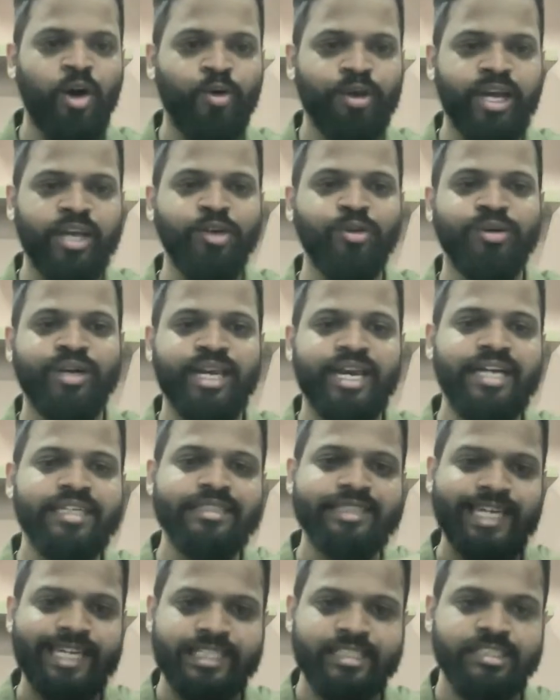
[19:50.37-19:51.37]
how can you create
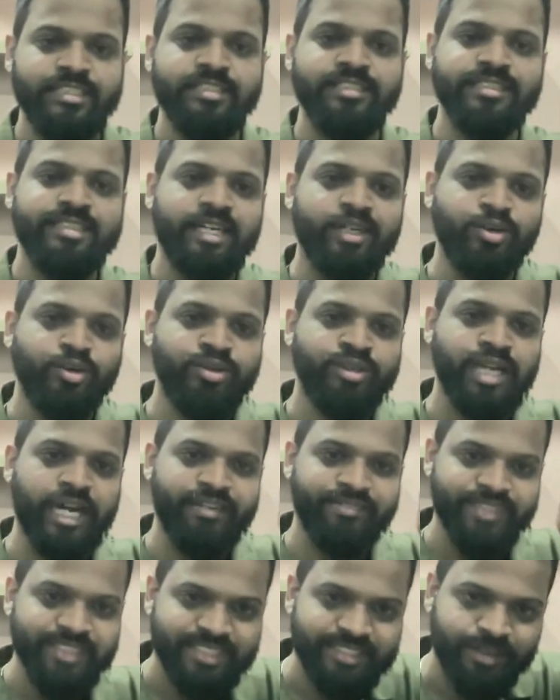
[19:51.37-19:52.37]
sections that could
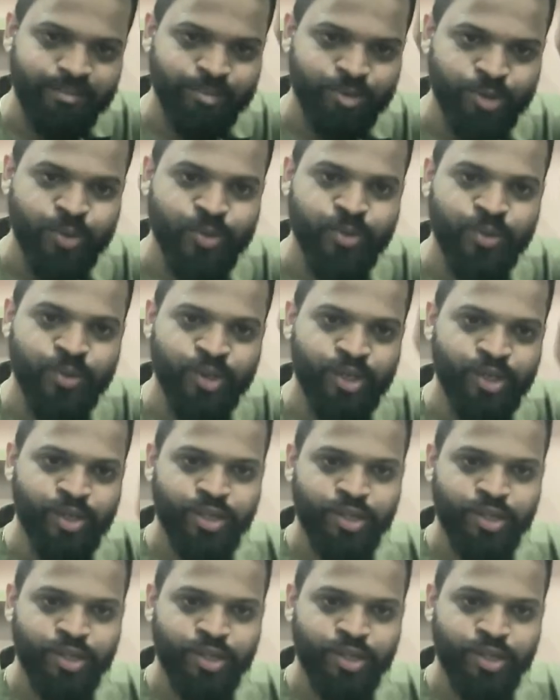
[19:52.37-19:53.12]
convince them to